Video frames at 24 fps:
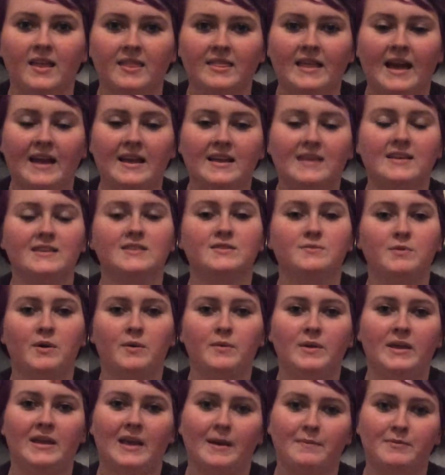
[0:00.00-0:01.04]
that is what
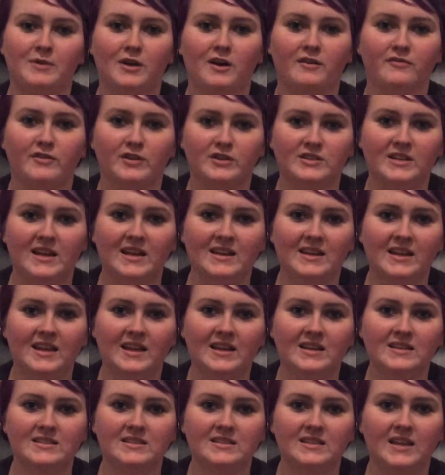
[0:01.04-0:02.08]
we kept in our first aid
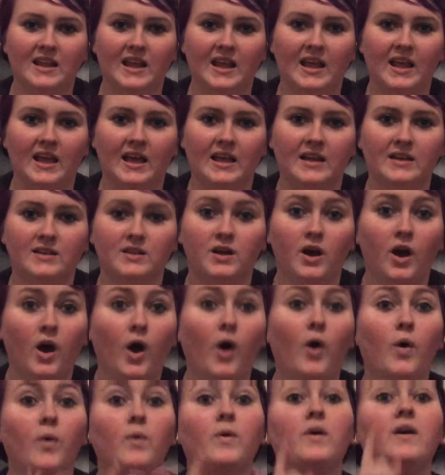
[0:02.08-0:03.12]
kit. And,
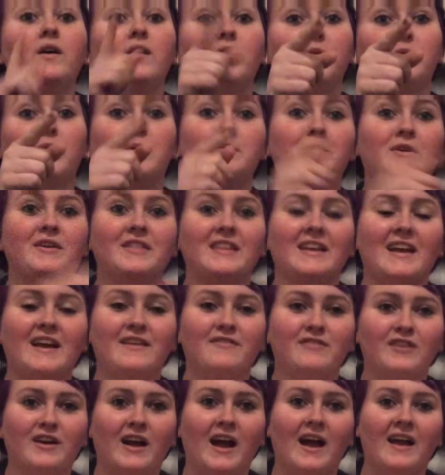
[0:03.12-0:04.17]
oh, one more thing I
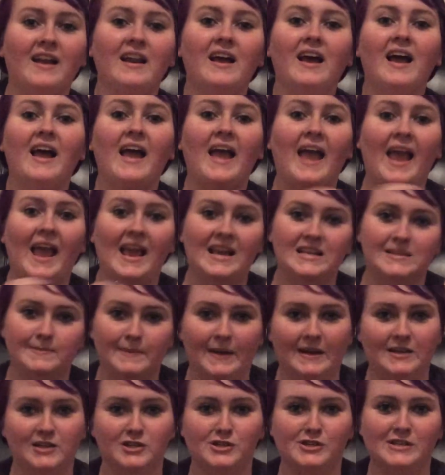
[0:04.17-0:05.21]
forgot. ACE
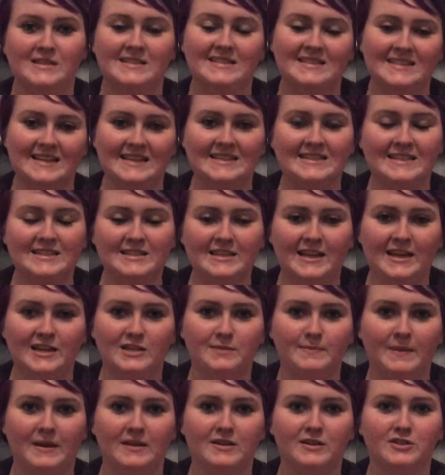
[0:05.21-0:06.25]
bandages, 6-inch ACE
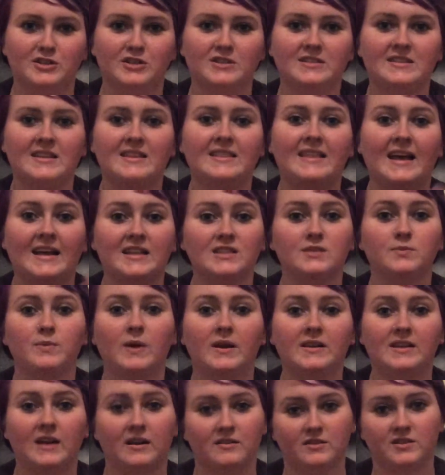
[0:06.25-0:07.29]
bandages. That's
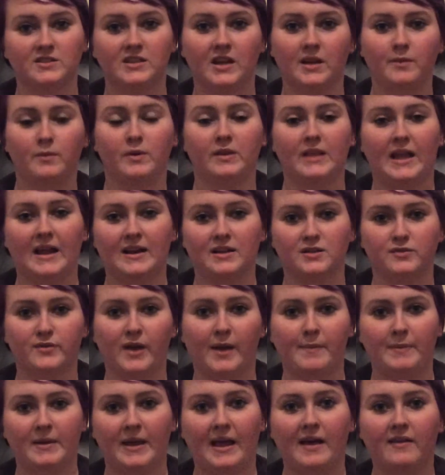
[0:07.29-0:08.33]
what Dr. Steinwald had us
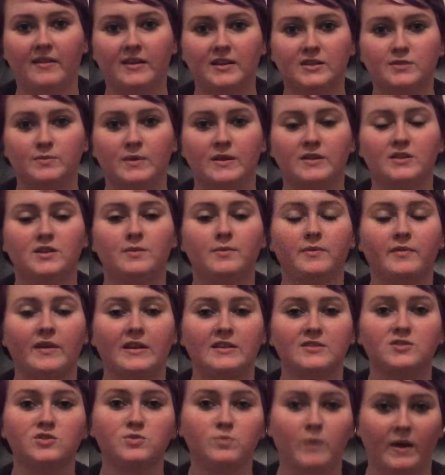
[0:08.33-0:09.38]
wrapping Alex with to
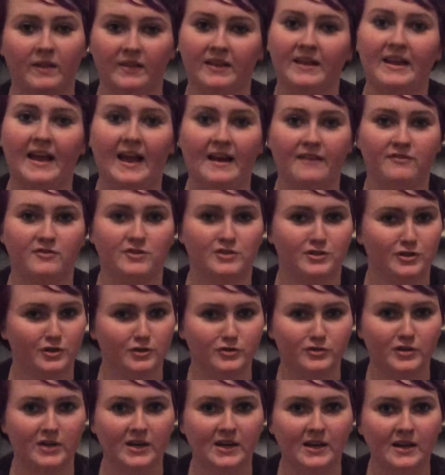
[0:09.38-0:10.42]
prevent swelling after
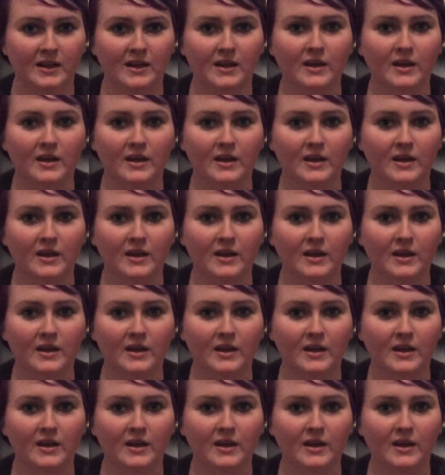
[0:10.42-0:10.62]
surgery.